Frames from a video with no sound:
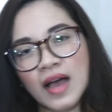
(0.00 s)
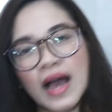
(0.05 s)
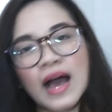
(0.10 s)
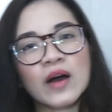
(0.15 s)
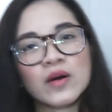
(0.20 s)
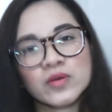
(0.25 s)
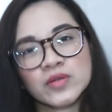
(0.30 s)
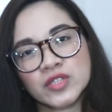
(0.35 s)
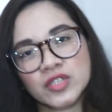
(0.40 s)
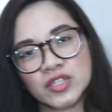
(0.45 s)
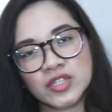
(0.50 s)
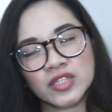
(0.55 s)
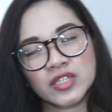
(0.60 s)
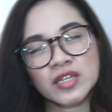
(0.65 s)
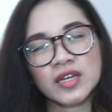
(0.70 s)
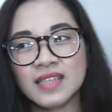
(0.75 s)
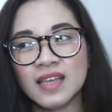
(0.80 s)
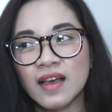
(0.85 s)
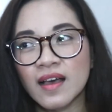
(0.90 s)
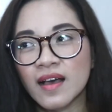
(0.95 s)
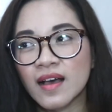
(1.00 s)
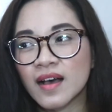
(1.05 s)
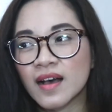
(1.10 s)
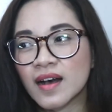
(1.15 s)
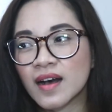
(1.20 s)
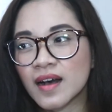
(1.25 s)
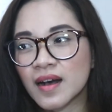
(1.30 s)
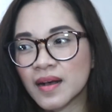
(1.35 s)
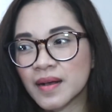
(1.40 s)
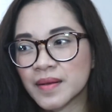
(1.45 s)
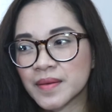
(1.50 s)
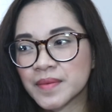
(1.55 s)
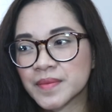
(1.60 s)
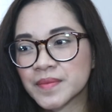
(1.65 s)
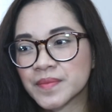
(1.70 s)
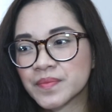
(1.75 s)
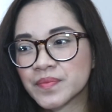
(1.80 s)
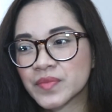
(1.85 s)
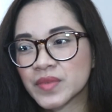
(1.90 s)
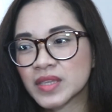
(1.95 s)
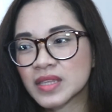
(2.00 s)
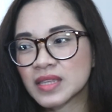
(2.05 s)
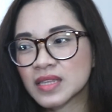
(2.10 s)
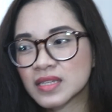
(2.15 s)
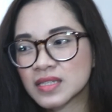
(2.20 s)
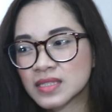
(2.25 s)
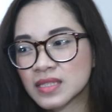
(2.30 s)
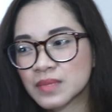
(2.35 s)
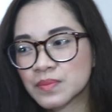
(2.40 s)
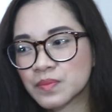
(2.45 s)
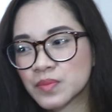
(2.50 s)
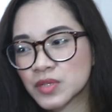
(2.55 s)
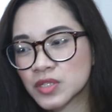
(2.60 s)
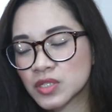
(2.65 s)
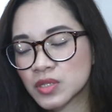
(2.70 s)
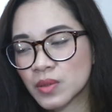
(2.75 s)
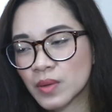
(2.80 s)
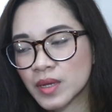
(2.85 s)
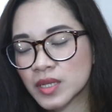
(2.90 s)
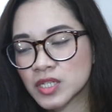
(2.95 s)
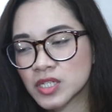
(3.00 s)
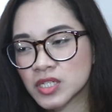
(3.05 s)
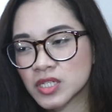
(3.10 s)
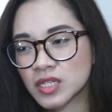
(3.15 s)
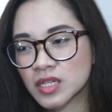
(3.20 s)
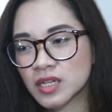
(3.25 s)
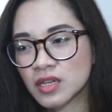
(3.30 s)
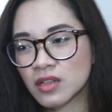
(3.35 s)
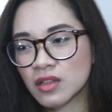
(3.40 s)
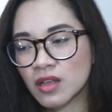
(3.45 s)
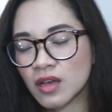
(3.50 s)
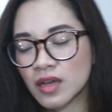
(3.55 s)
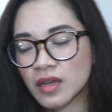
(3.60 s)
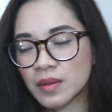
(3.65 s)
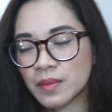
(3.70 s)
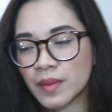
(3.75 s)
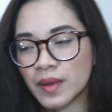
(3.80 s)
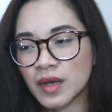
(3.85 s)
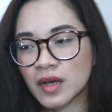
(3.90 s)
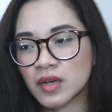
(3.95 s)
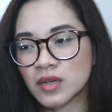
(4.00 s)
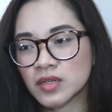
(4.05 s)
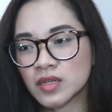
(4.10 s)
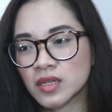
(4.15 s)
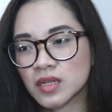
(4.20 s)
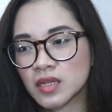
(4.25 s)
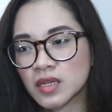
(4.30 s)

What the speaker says: ouch. It does put to question a lot about